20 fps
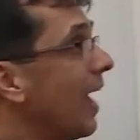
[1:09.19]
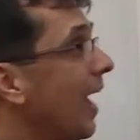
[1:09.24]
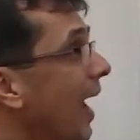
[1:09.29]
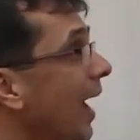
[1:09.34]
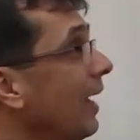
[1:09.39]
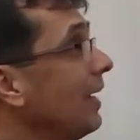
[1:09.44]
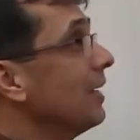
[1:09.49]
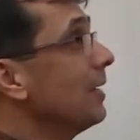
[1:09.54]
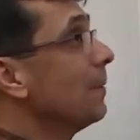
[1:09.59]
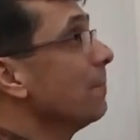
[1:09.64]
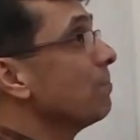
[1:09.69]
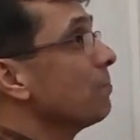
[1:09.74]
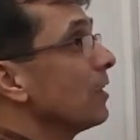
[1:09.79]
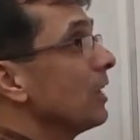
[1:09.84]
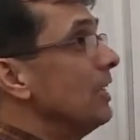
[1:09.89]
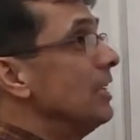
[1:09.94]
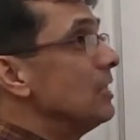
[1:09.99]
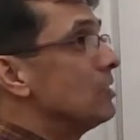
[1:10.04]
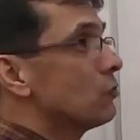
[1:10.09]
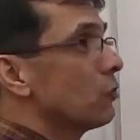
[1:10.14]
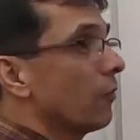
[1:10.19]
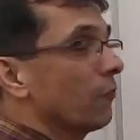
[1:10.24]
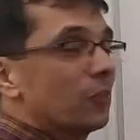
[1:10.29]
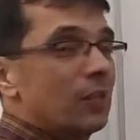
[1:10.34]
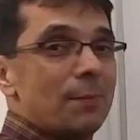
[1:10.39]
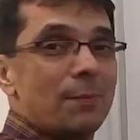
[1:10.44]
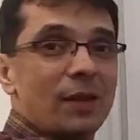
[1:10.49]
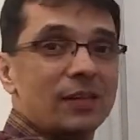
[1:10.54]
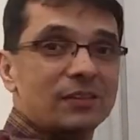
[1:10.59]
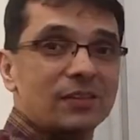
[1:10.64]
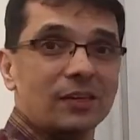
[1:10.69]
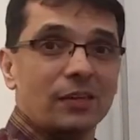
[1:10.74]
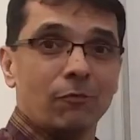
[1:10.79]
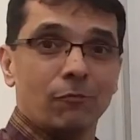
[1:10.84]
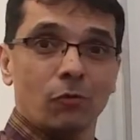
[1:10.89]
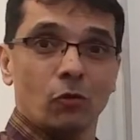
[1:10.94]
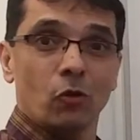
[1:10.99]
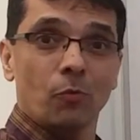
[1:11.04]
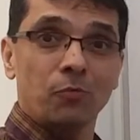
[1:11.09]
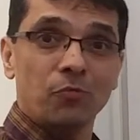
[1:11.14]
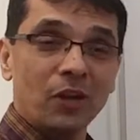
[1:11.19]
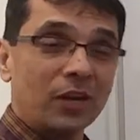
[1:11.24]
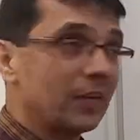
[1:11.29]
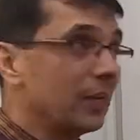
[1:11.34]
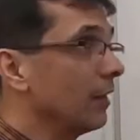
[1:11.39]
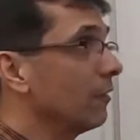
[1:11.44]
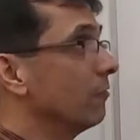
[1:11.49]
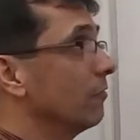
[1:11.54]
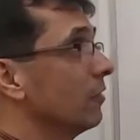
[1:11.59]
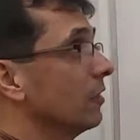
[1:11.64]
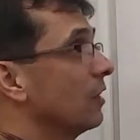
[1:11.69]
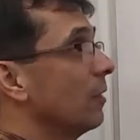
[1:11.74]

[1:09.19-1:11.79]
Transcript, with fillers: And each of them has a different objective.